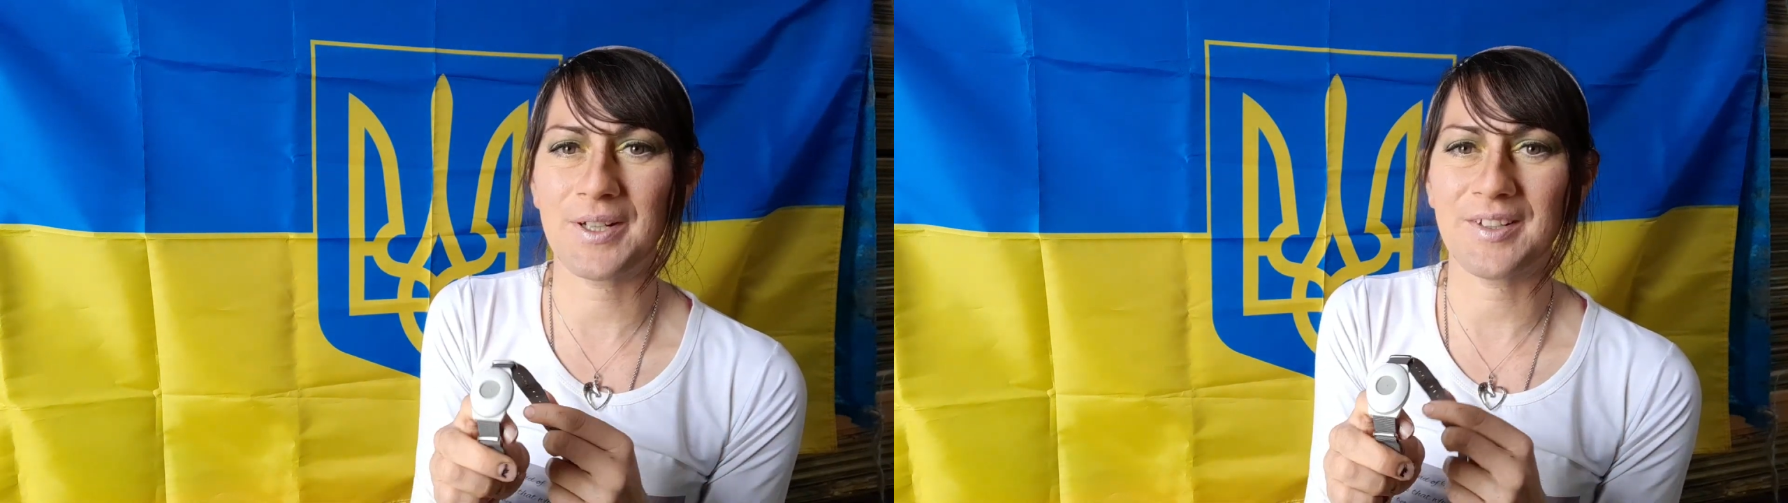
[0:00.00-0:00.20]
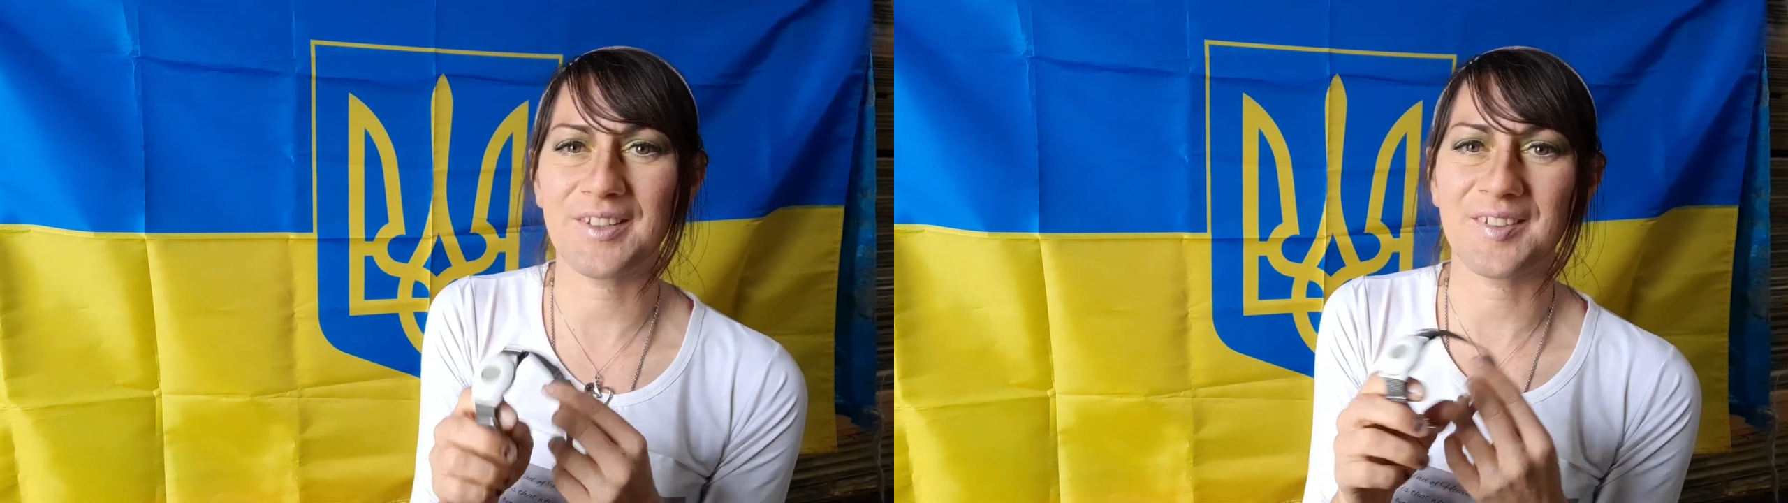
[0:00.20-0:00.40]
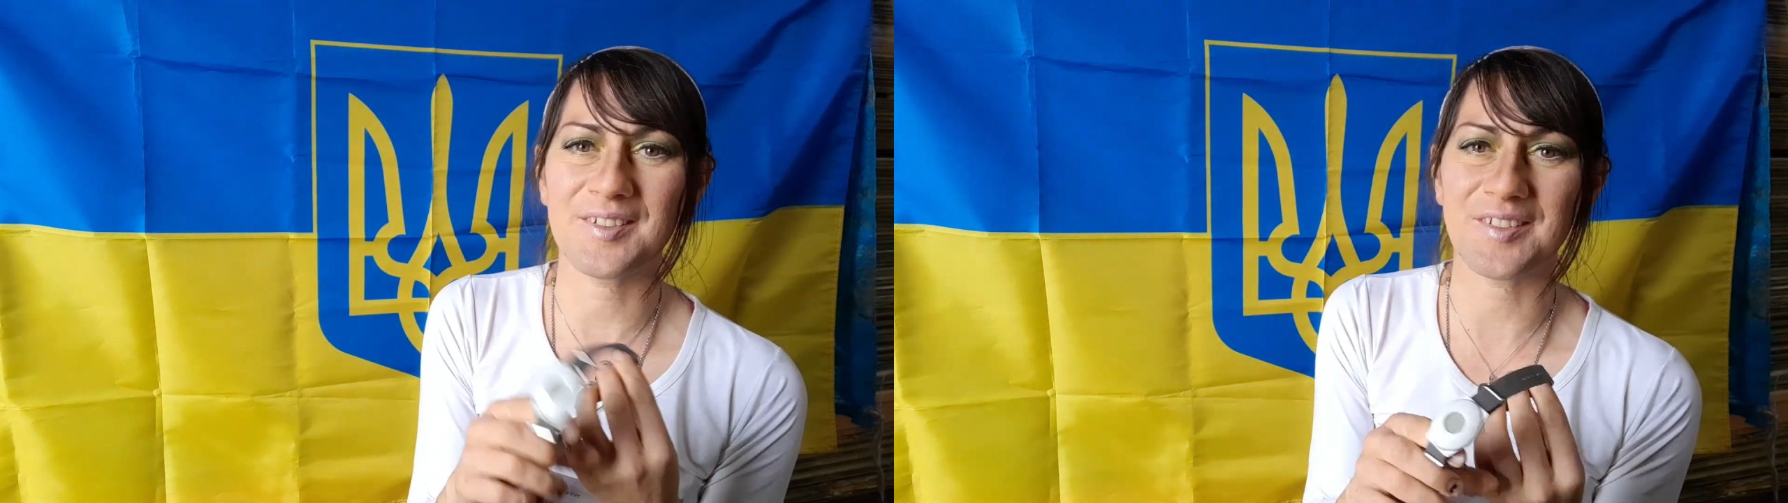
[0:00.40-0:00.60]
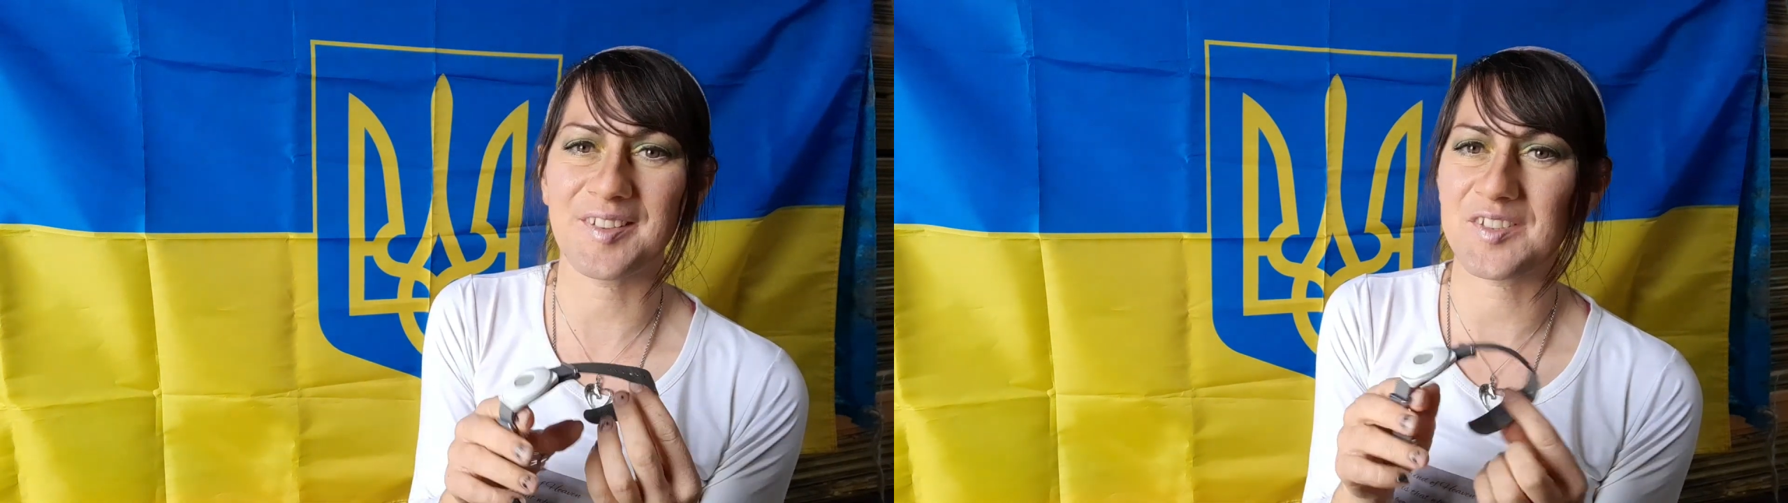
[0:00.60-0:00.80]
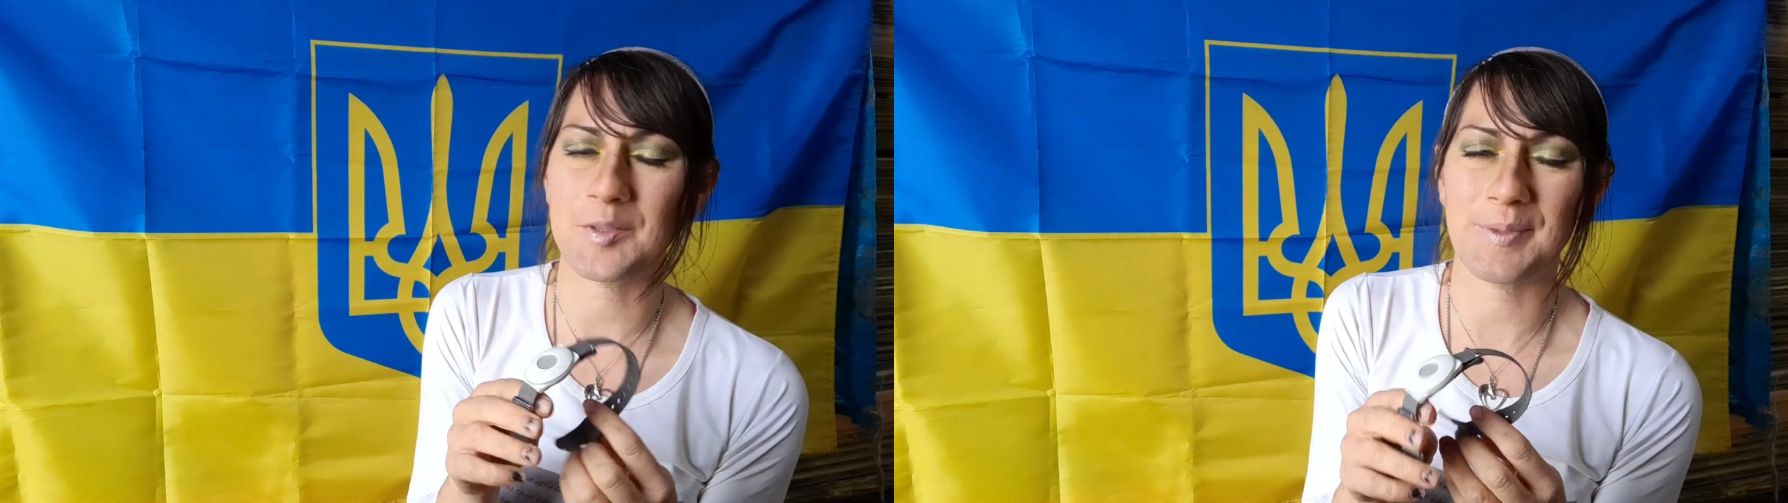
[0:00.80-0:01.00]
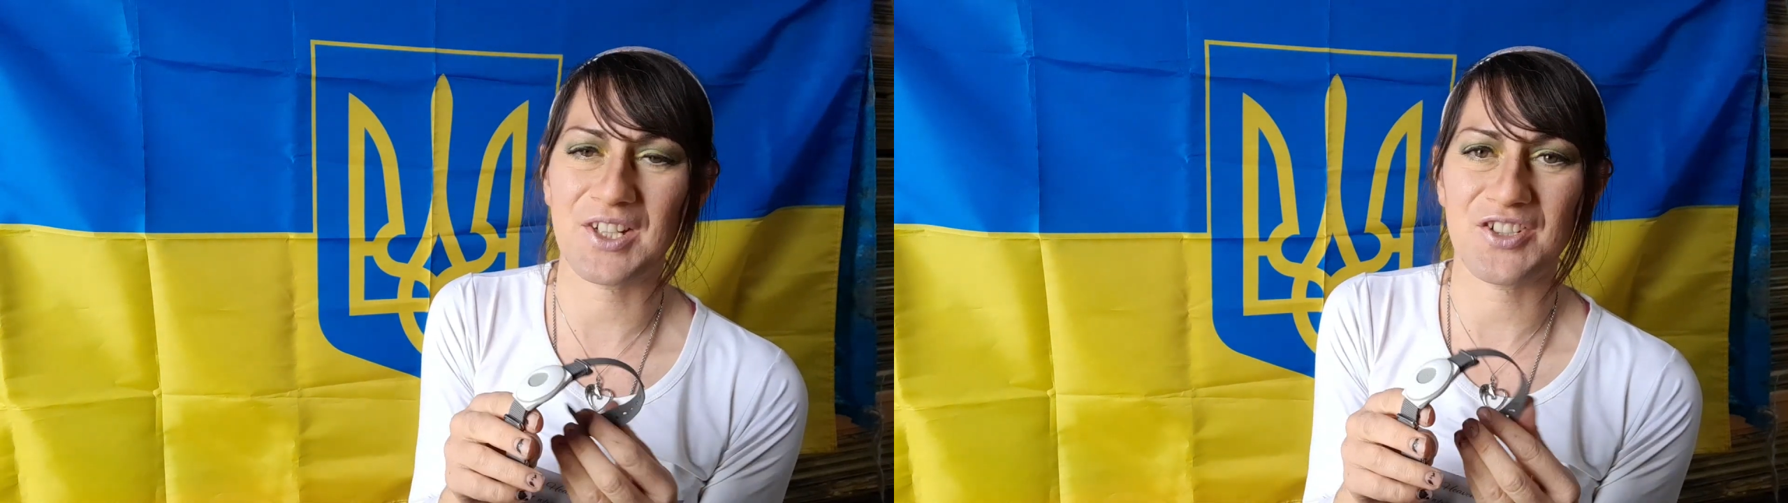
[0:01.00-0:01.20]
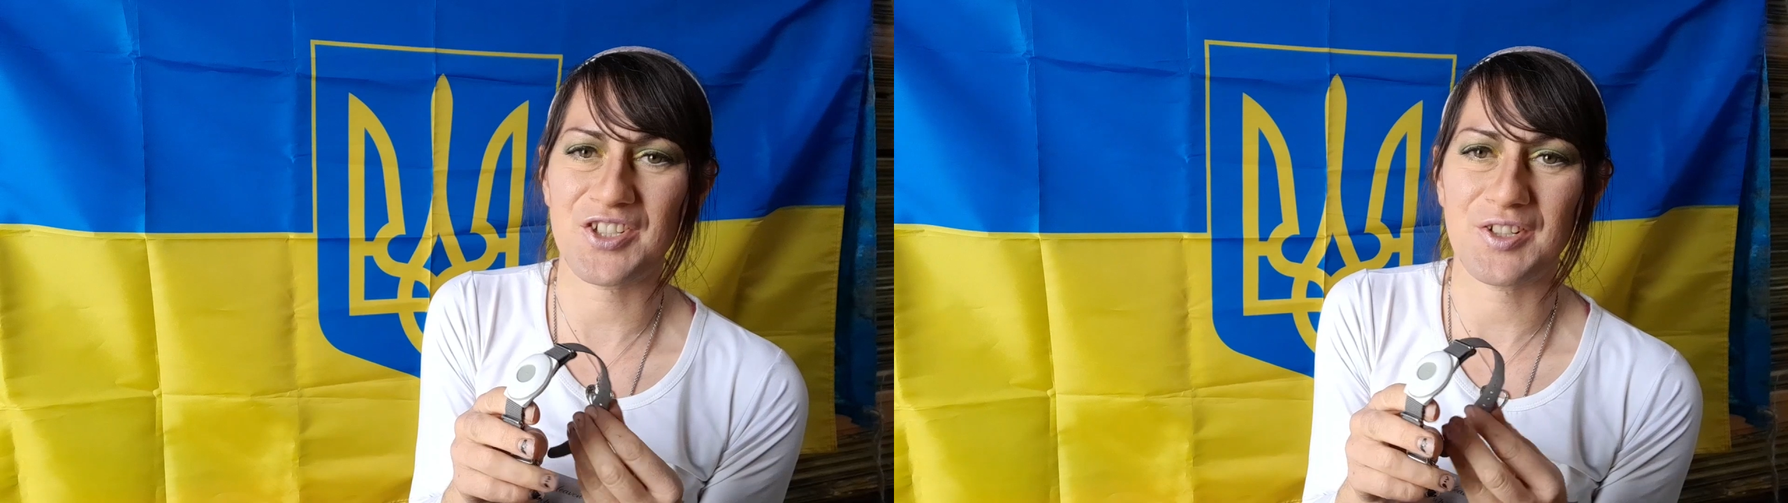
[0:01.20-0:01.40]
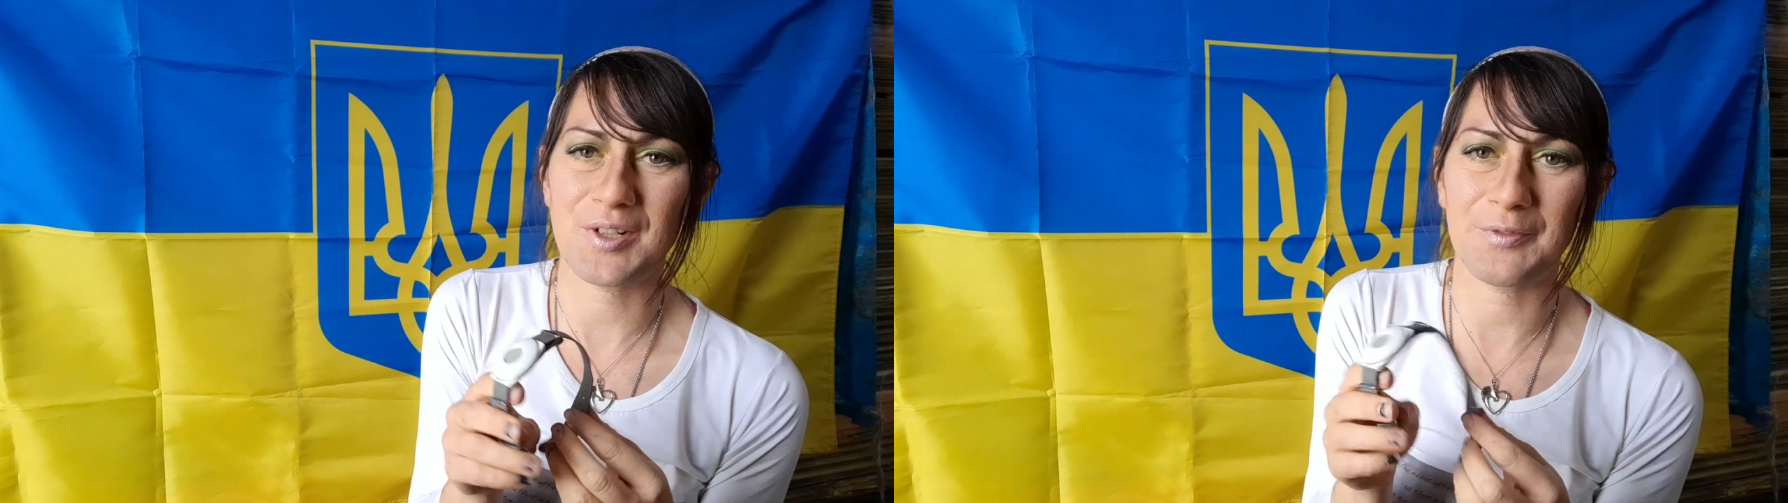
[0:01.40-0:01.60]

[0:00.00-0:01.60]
but it's not such a big issue.